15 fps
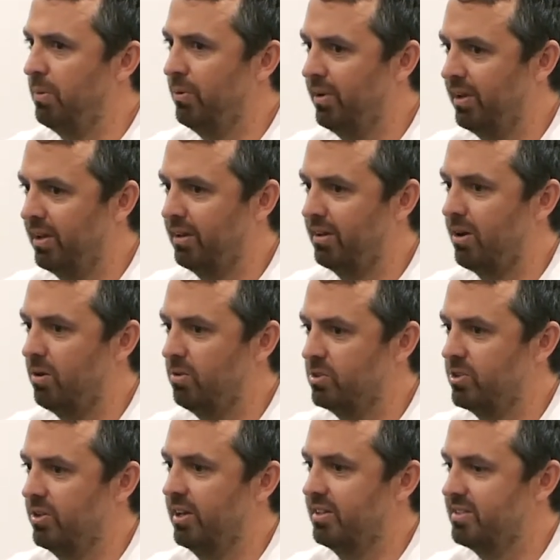Building a
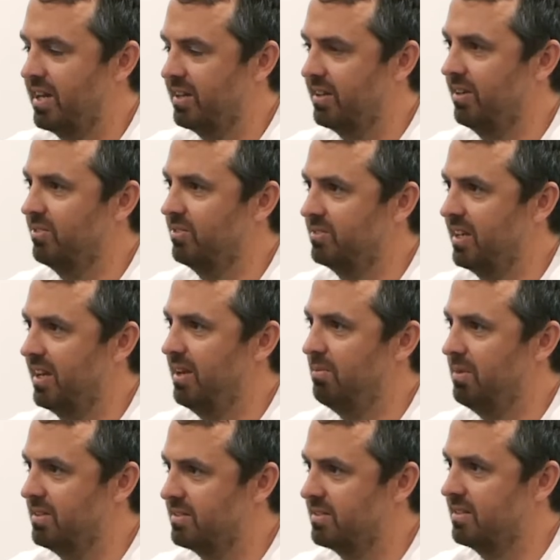culture in a technical
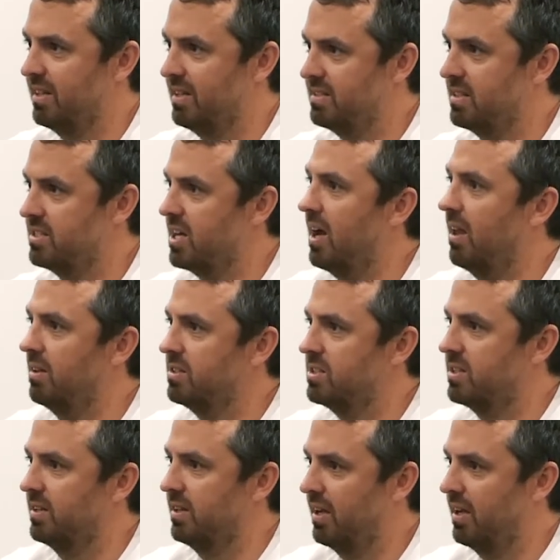team is a challenge.